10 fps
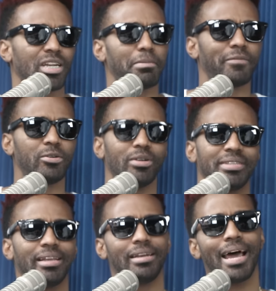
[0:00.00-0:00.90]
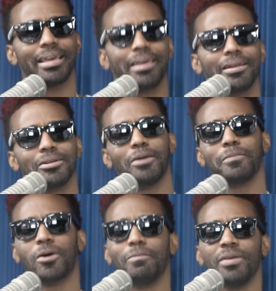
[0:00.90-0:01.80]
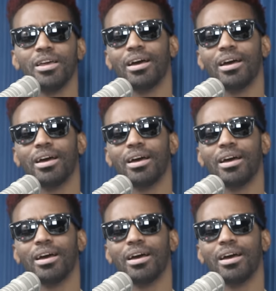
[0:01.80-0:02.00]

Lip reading: Them have to run till thy kingdom come.